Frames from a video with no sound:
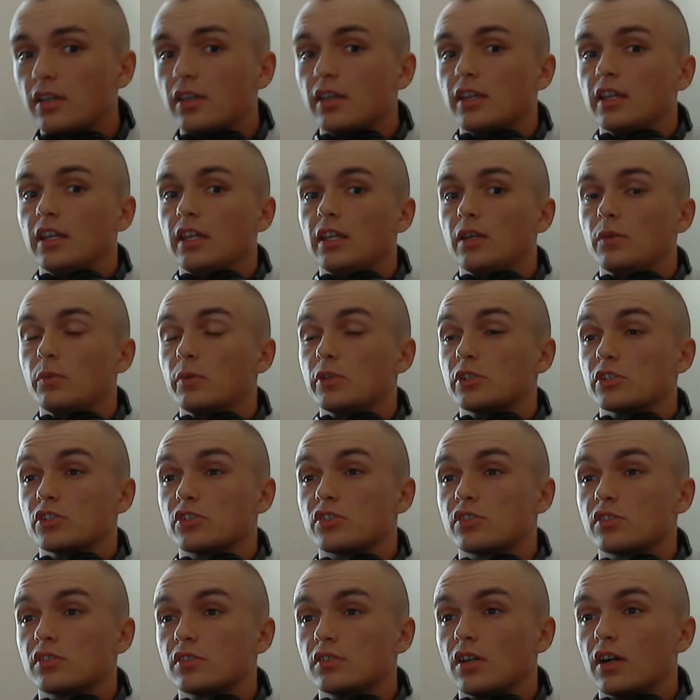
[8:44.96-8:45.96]
and we
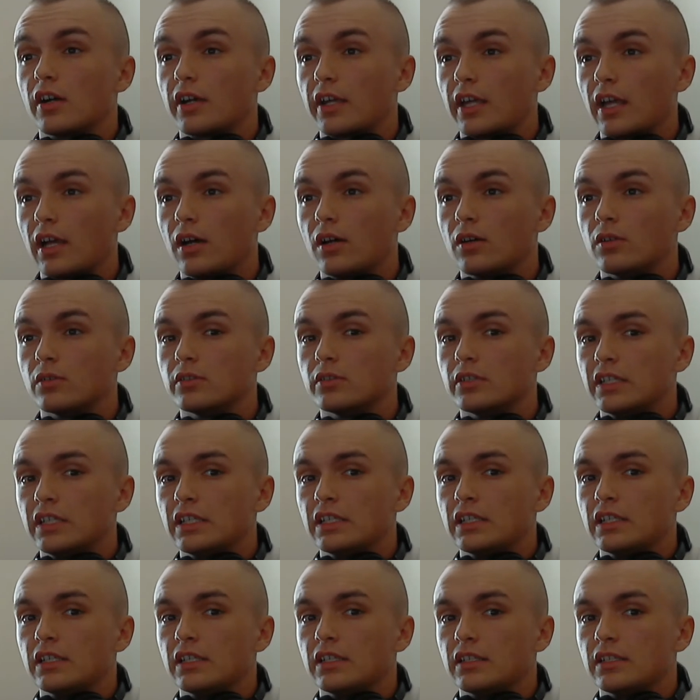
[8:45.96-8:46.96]
just hung out
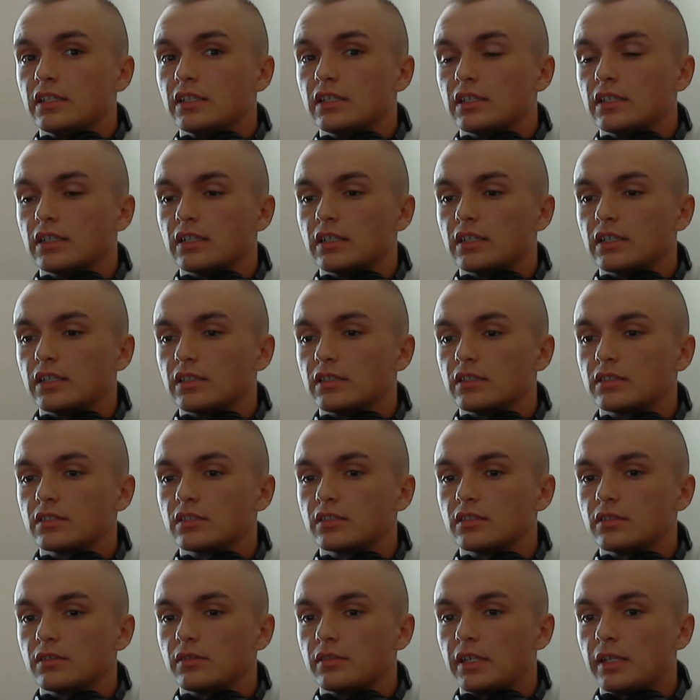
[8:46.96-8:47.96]
and uh,
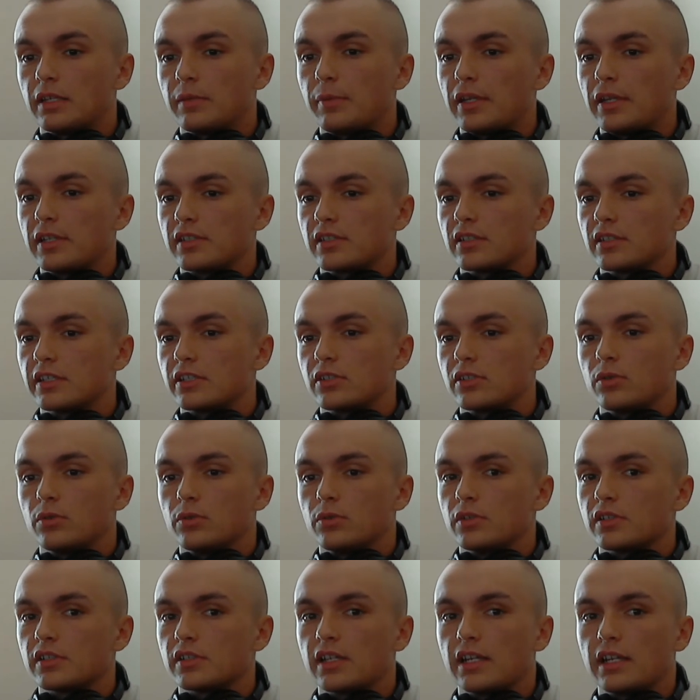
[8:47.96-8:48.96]
he basically
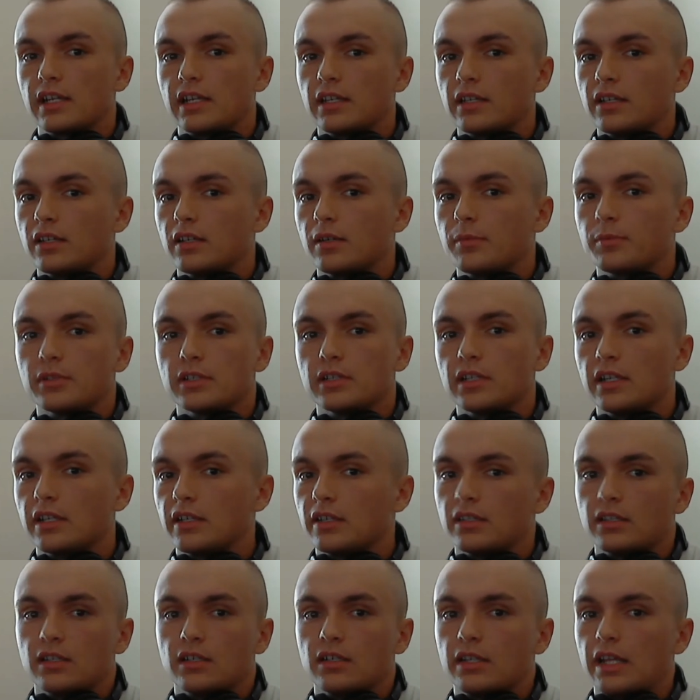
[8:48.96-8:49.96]
told us any up to date
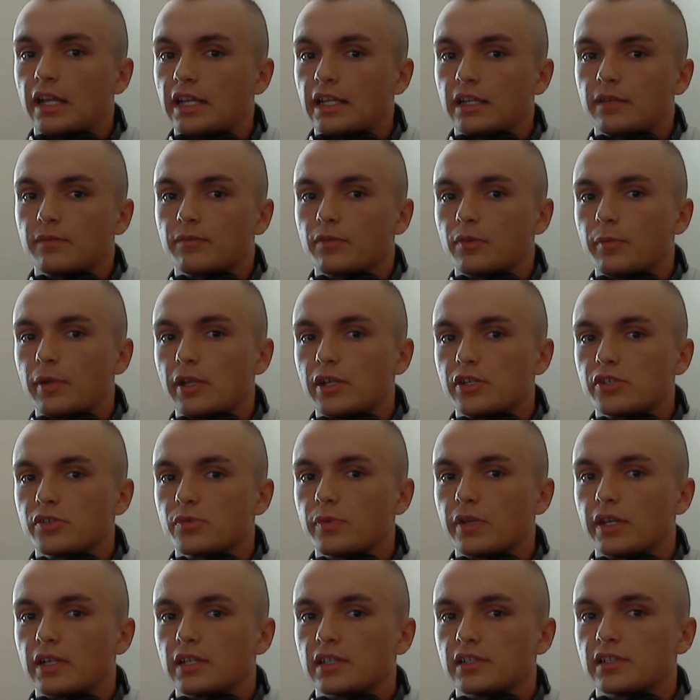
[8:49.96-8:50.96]
any information
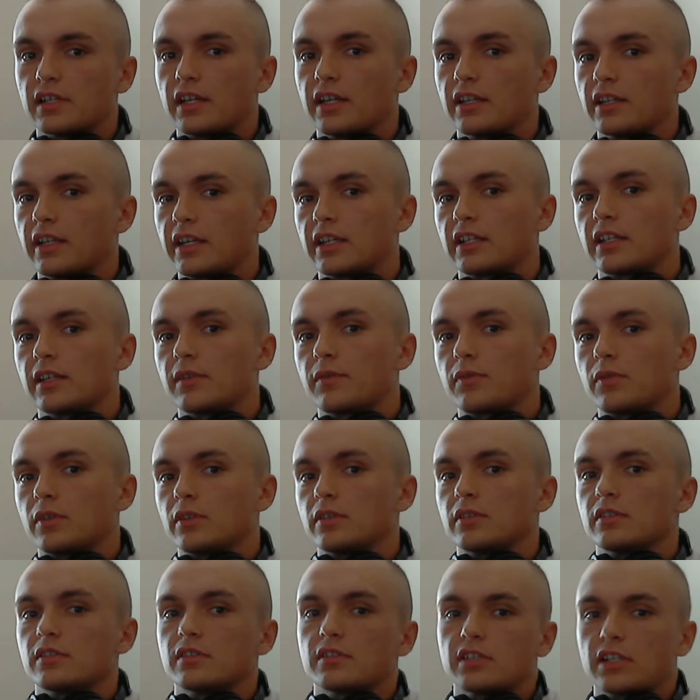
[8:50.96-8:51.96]
we had to sign like
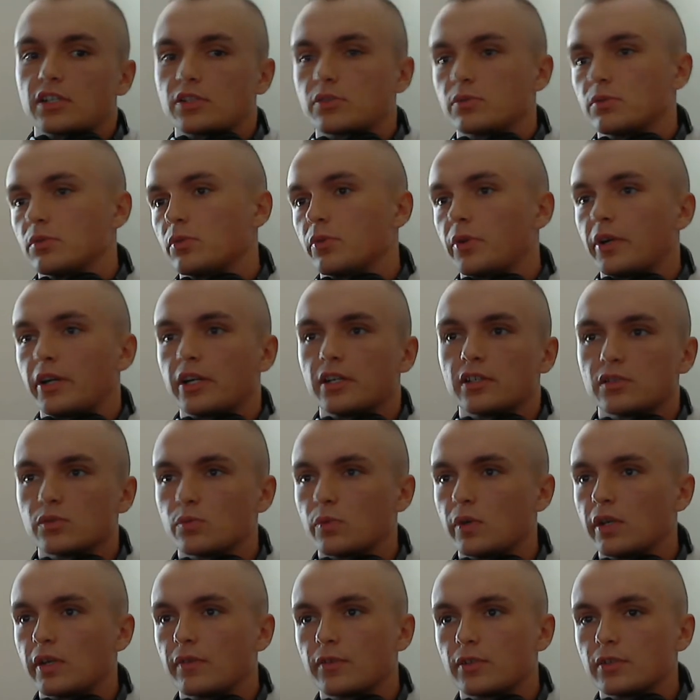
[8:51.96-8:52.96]
different sexual awareness
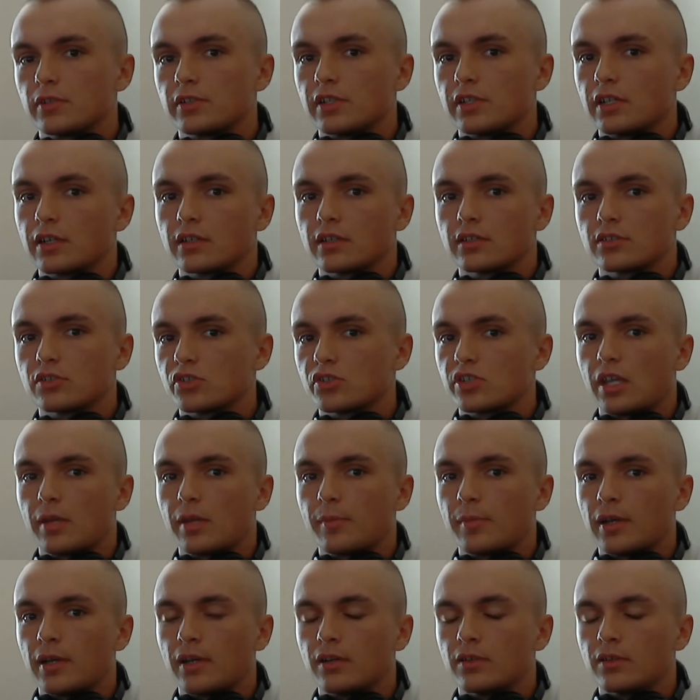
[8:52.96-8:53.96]
waivers that just
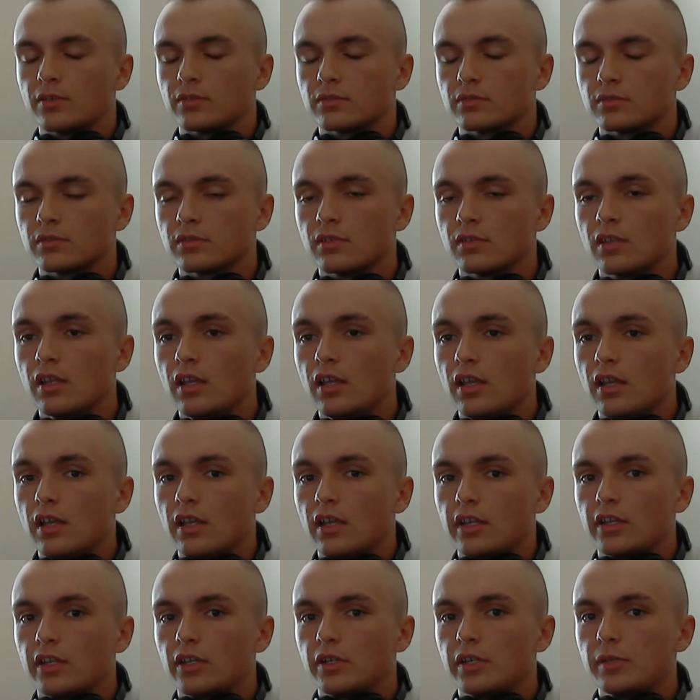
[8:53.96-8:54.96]
came out and
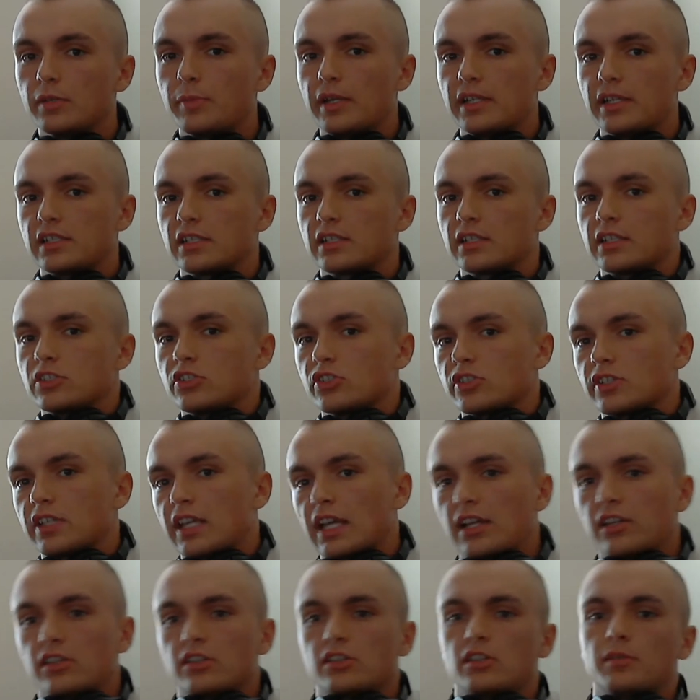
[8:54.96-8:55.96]
you know he basically just
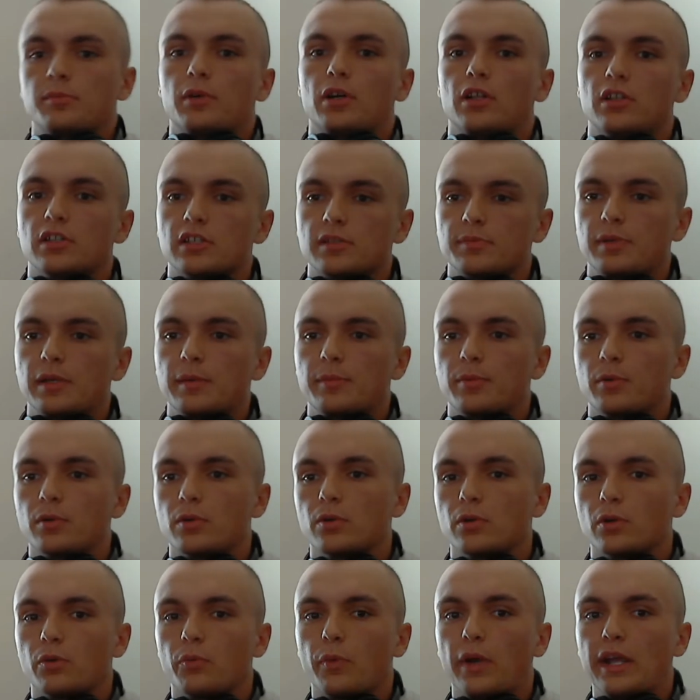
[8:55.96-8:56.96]
gathered up all his people
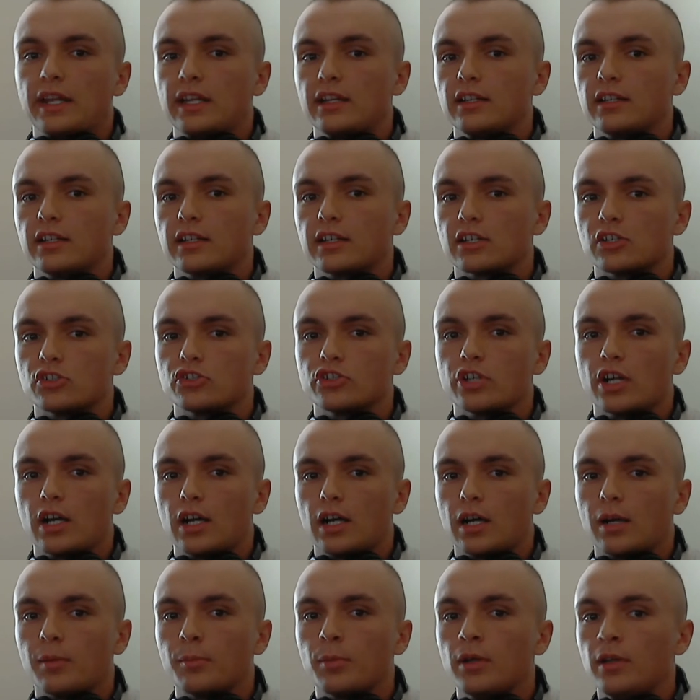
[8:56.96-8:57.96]
who were waiting to get a
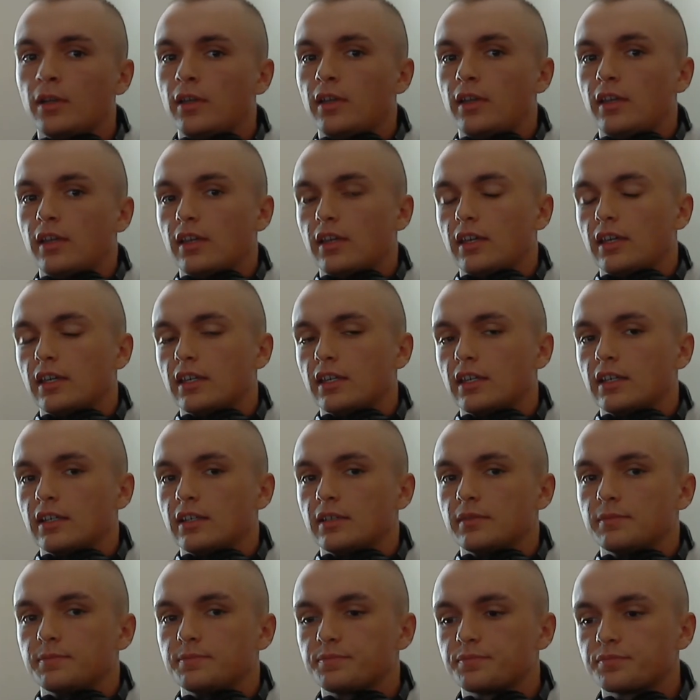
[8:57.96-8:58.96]
job
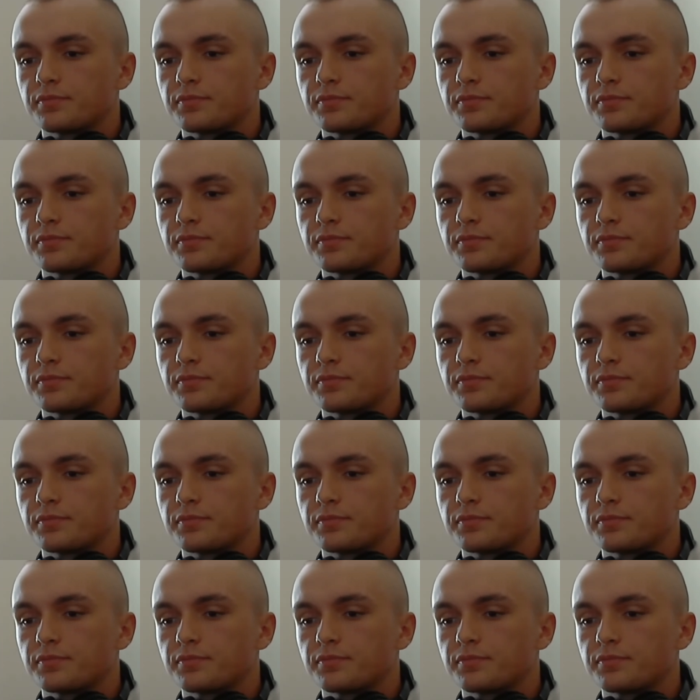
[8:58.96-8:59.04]
and